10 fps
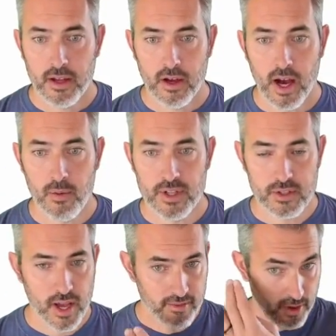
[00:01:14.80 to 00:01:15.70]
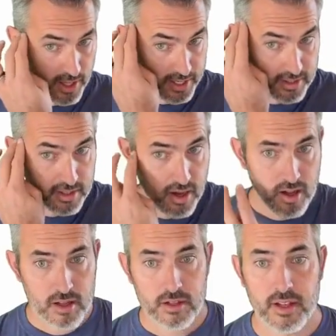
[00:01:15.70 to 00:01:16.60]
Once you have all that
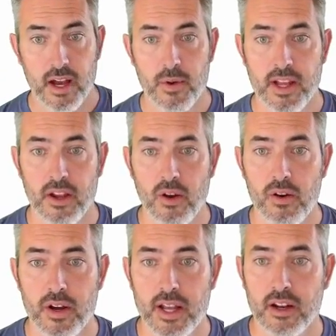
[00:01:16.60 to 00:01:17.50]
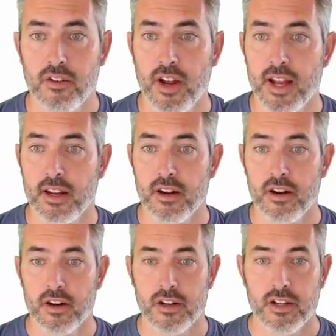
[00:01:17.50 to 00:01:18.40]
installed, now we can go and create
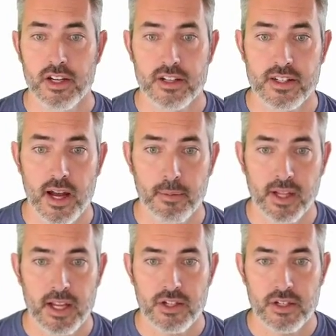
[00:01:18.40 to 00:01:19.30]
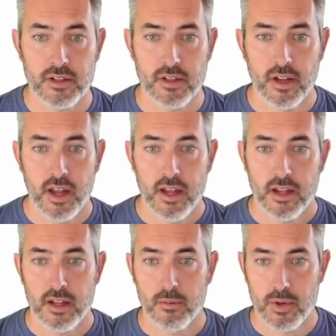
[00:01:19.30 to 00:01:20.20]
our Nuxt application.
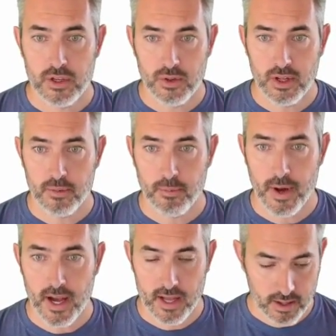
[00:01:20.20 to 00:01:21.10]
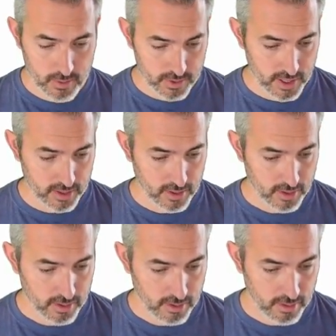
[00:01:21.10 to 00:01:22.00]
And we do it by using
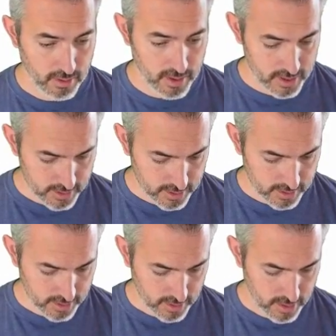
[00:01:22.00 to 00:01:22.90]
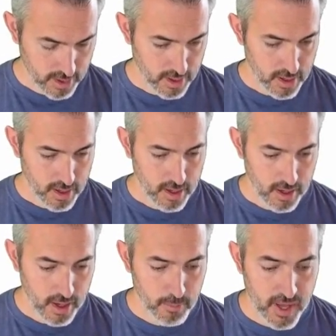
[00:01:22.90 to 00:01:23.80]
this
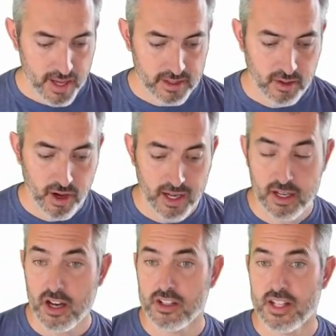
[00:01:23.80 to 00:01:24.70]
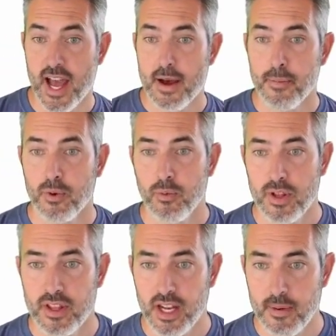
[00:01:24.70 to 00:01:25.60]
npx create Nuxt app with
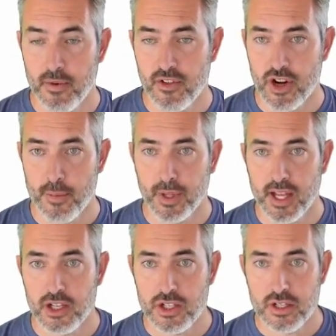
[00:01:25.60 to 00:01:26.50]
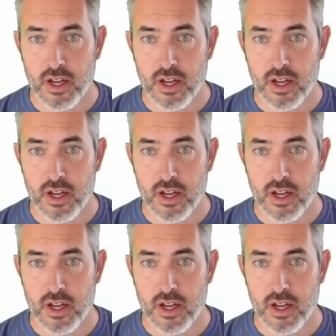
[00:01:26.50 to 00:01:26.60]
the name of your application.